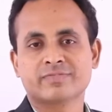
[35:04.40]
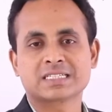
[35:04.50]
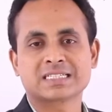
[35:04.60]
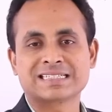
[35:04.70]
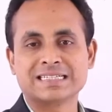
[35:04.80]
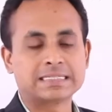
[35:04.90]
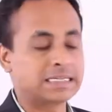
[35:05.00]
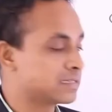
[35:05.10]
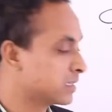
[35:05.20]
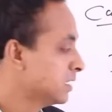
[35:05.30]
was
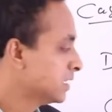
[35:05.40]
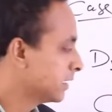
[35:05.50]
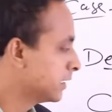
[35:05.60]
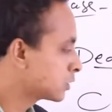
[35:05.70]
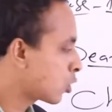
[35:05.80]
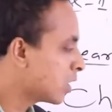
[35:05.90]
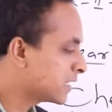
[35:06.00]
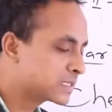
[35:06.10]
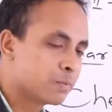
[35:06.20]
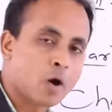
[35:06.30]
created, that is called
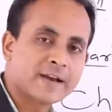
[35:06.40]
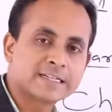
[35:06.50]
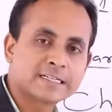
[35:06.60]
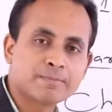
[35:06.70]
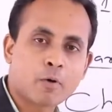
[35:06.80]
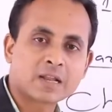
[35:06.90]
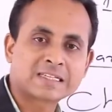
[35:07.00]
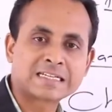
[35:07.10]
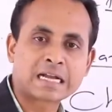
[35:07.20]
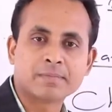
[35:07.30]
as Monetary
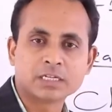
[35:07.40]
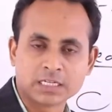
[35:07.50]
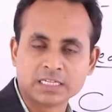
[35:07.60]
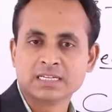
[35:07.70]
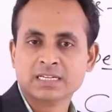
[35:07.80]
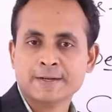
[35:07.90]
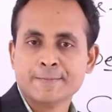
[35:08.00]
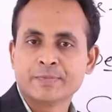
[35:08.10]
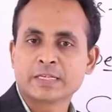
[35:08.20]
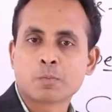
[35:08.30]
Policy Committee.
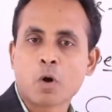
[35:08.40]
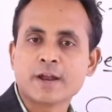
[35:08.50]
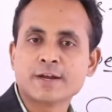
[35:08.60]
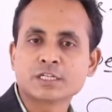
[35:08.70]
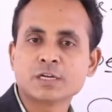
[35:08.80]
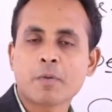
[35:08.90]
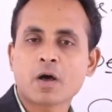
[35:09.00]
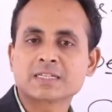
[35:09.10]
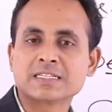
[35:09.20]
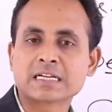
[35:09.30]
This Monetary
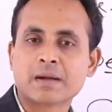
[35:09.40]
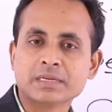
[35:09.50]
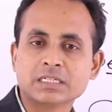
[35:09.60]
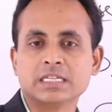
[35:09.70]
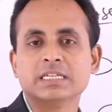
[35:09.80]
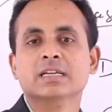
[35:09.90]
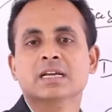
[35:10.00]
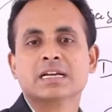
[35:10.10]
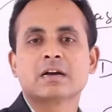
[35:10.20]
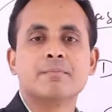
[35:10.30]
Policy Committee
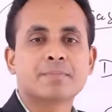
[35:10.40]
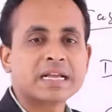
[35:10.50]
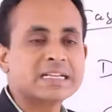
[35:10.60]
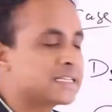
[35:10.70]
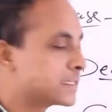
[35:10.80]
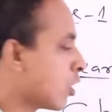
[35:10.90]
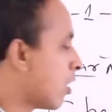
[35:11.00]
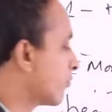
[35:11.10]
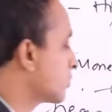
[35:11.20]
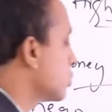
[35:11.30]
comprises
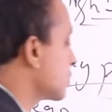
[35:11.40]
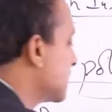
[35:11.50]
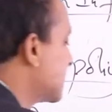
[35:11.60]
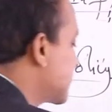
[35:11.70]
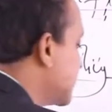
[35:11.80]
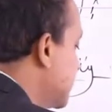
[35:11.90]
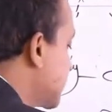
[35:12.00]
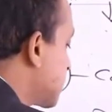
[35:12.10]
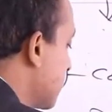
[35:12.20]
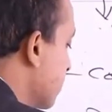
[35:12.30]
of total
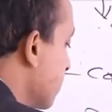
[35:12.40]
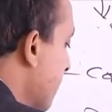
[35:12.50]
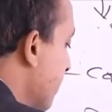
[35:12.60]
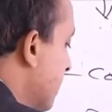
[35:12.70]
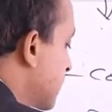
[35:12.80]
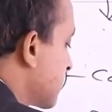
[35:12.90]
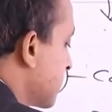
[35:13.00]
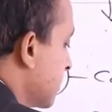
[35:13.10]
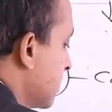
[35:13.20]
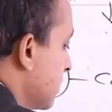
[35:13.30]
6 members.
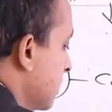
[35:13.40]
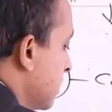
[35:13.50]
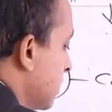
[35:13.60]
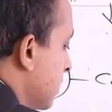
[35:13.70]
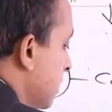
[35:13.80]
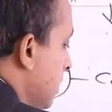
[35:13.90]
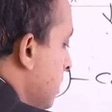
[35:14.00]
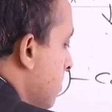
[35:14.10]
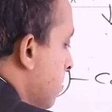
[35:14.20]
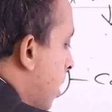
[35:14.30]

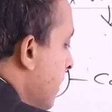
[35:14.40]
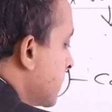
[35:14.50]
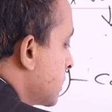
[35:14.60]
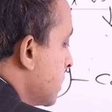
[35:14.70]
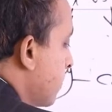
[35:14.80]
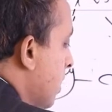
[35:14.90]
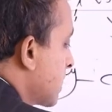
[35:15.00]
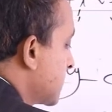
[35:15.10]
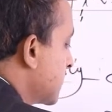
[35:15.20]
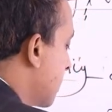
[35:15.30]
Monetary
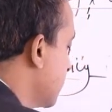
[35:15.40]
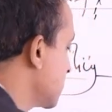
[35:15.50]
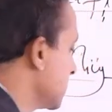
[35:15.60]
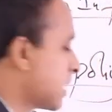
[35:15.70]
Policy Committee